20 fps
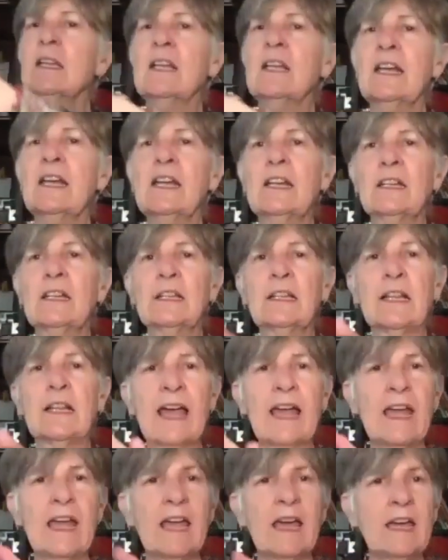it
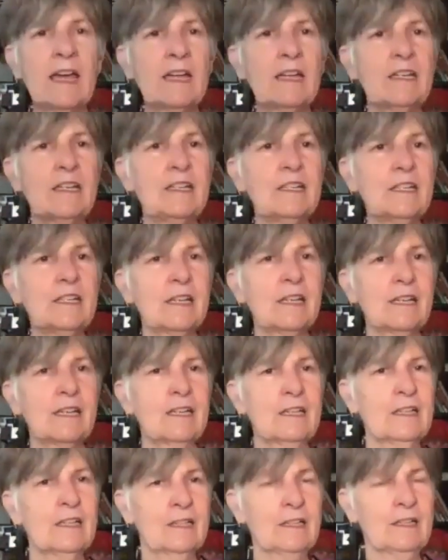land.
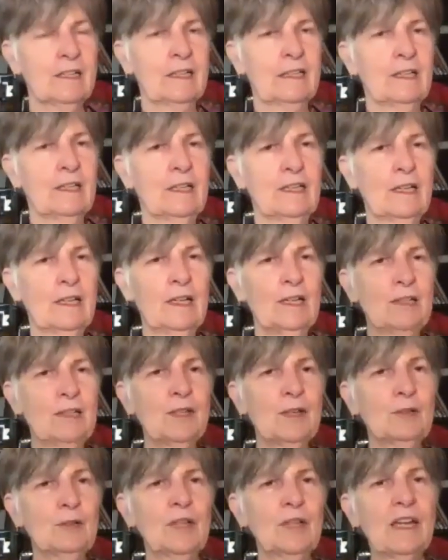
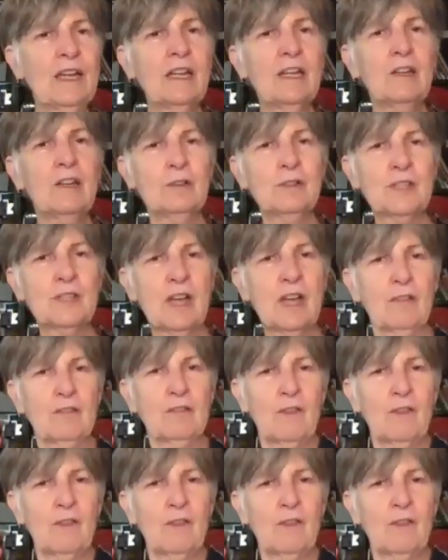So letting yourself